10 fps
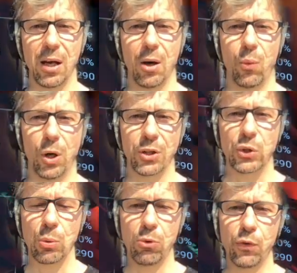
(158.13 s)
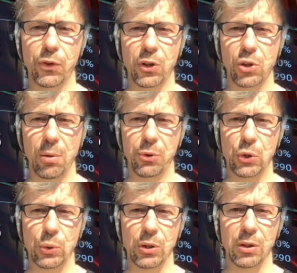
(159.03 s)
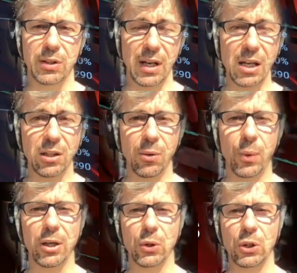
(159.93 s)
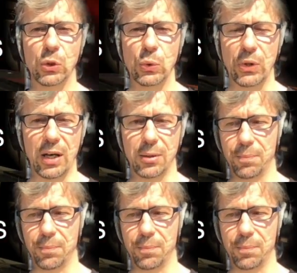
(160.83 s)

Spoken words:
once you move the ship to a station where you can do that.